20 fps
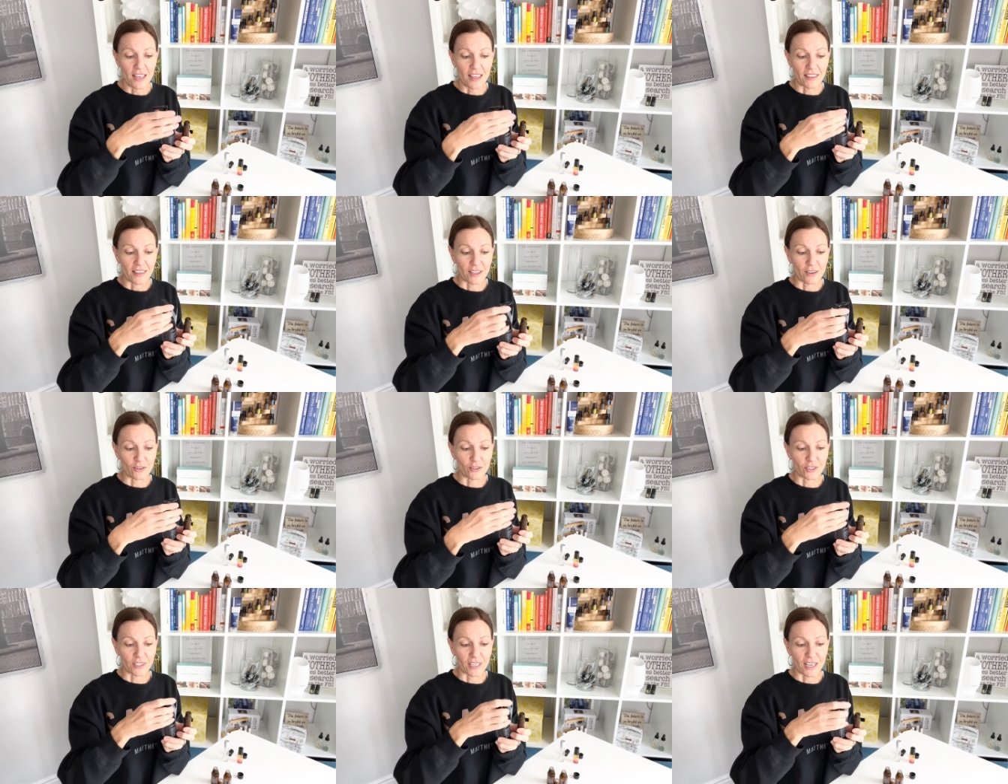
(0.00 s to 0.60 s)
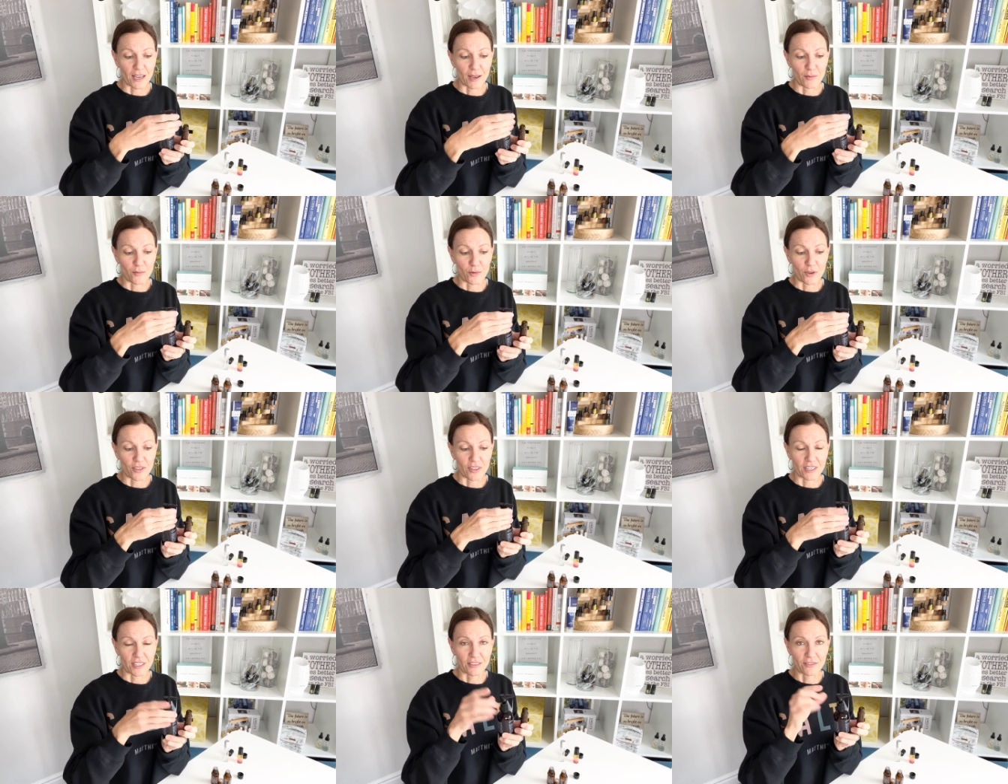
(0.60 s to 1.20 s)
They usually come
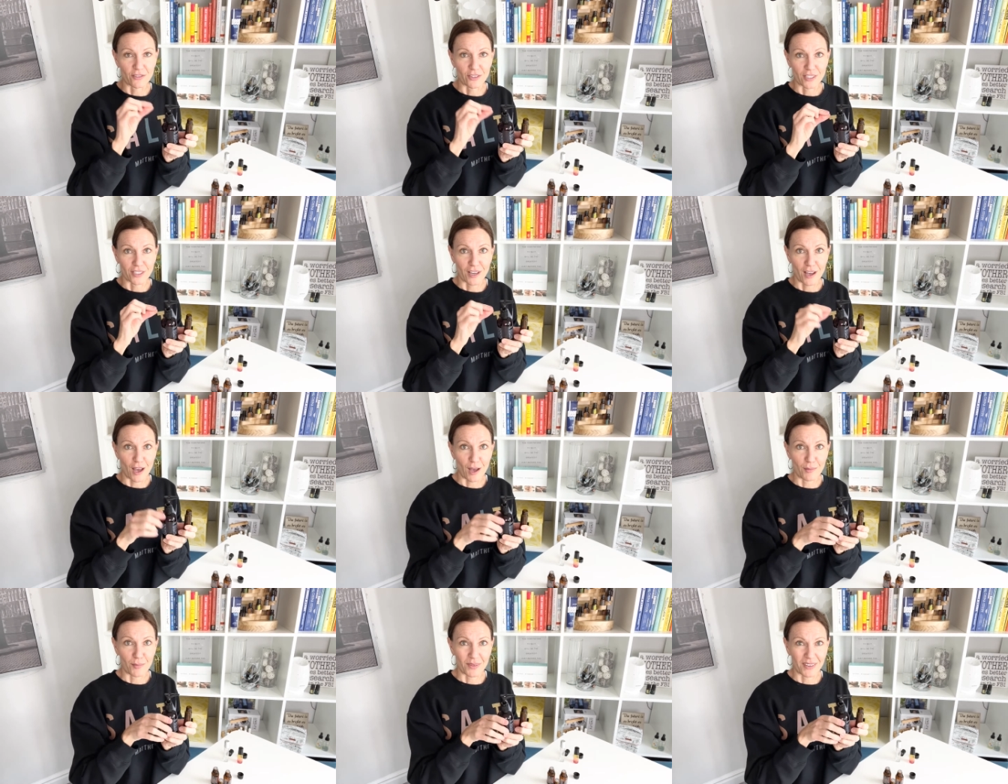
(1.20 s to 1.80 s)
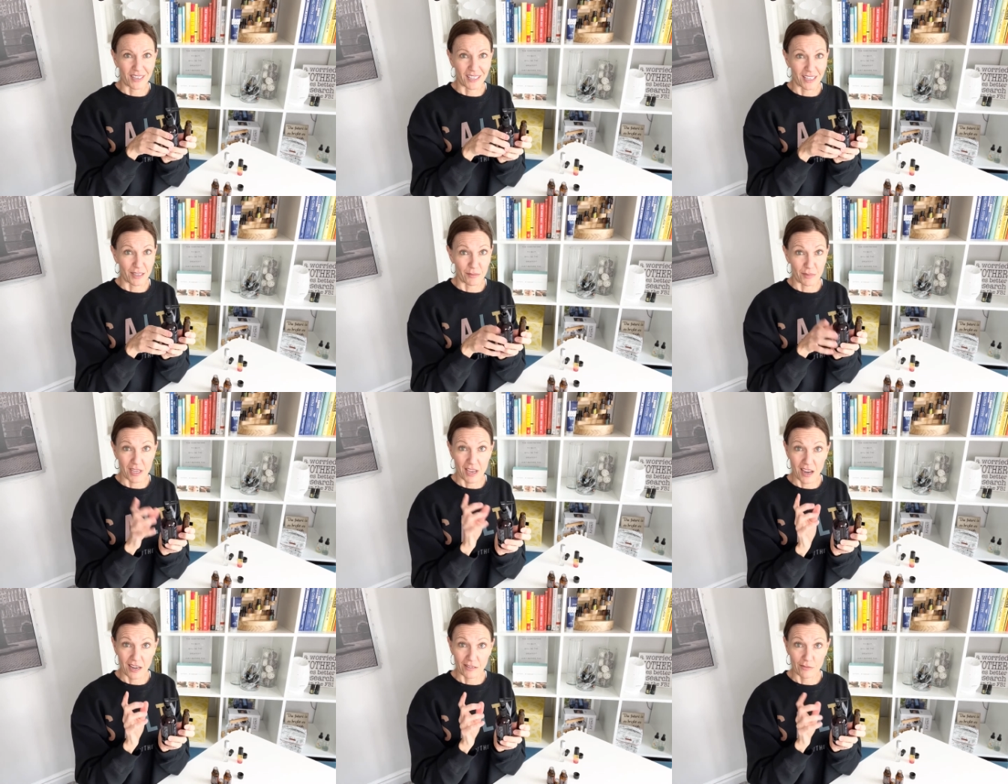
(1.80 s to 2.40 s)
with a different top, and it can be
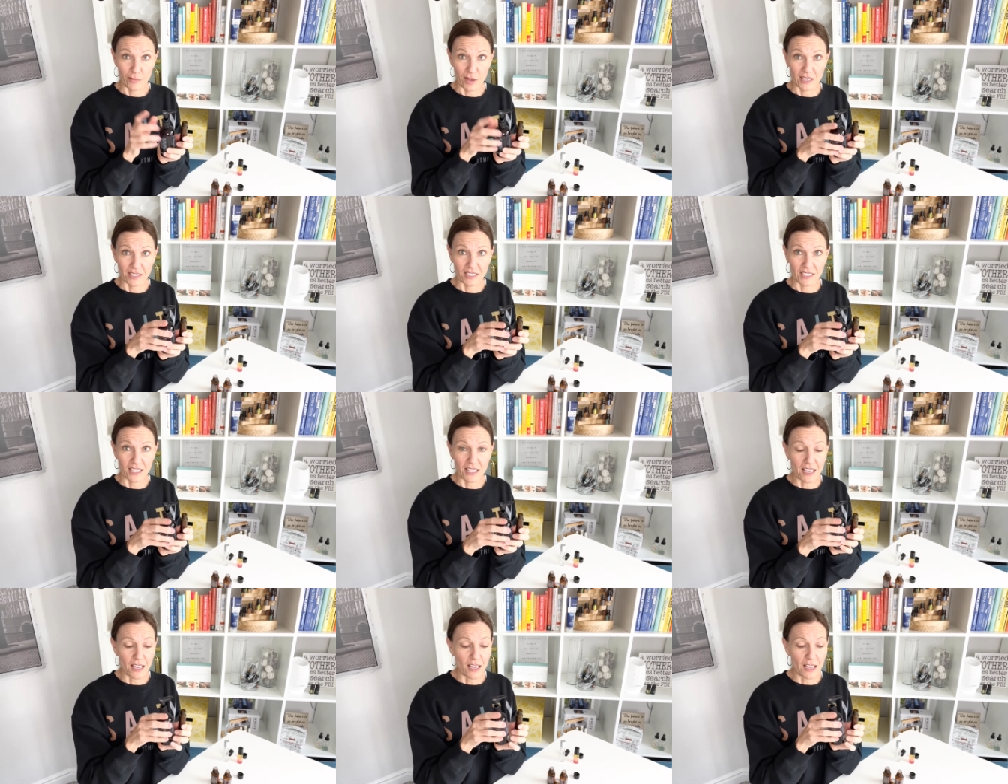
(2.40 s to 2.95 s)
kind of messy.